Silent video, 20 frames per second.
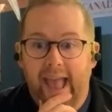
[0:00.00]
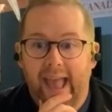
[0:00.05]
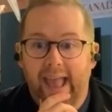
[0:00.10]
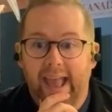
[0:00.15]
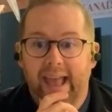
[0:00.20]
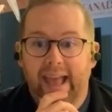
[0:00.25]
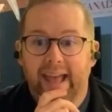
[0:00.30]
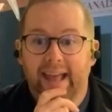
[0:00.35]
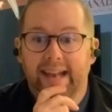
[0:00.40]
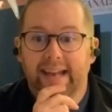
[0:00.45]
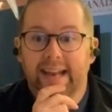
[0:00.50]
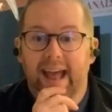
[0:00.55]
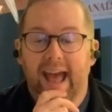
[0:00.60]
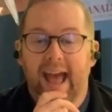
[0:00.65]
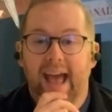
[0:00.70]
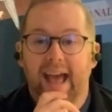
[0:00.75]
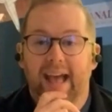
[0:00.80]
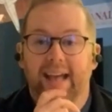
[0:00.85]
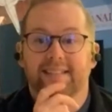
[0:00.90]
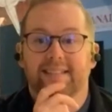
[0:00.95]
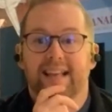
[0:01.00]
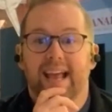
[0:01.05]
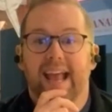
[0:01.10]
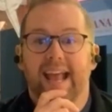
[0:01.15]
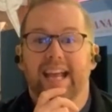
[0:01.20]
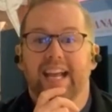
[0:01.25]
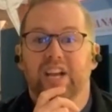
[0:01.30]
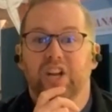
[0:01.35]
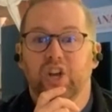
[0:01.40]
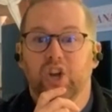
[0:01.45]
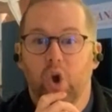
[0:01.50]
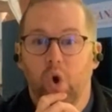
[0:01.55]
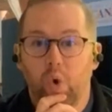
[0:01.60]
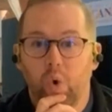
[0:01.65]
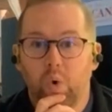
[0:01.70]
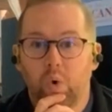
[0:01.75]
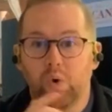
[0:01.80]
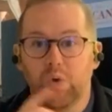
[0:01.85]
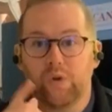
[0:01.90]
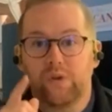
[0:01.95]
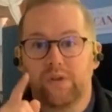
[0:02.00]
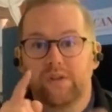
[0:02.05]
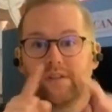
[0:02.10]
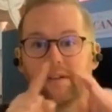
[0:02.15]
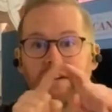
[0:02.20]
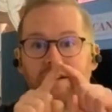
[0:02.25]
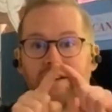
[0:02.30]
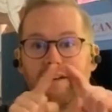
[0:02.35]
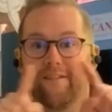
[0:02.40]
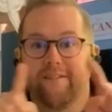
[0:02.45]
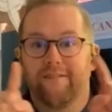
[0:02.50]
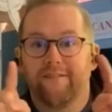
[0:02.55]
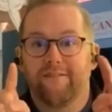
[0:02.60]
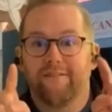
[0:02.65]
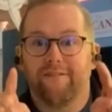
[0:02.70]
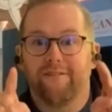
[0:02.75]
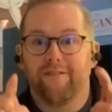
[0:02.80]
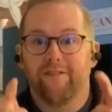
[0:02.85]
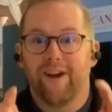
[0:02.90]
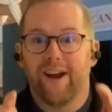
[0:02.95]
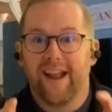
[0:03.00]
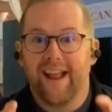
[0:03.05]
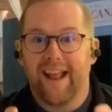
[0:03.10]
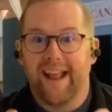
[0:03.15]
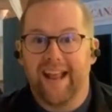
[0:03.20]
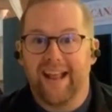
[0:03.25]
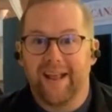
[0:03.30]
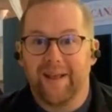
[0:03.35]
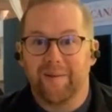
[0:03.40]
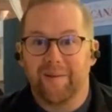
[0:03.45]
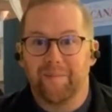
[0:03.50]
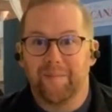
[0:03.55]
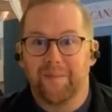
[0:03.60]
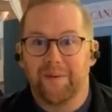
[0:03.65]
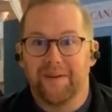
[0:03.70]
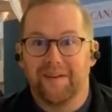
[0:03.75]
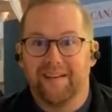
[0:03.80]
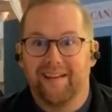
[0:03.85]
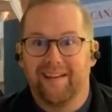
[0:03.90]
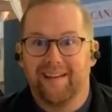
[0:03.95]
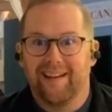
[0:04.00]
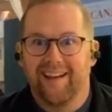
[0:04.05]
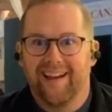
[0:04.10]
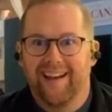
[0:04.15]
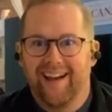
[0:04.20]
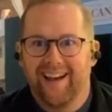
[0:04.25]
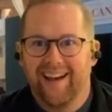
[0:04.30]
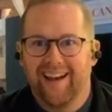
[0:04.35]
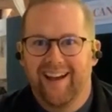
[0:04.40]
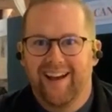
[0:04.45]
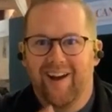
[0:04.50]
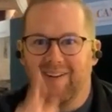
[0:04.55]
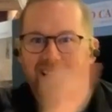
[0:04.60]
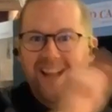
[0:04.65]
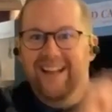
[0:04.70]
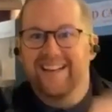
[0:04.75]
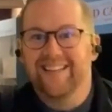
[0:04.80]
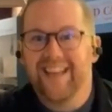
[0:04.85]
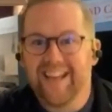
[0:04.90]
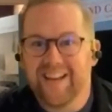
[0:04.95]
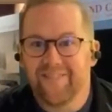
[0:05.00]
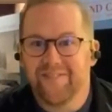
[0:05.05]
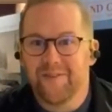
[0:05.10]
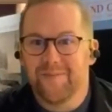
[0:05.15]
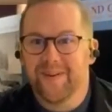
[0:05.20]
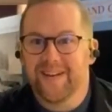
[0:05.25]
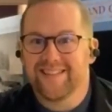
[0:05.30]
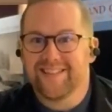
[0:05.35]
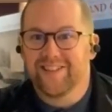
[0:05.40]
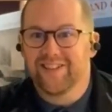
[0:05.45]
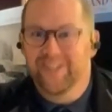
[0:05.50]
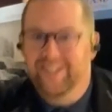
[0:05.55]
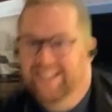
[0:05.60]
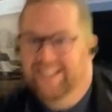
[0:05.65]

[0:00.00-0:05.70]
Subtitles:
and has a gold frame. Okay, take a few minutes and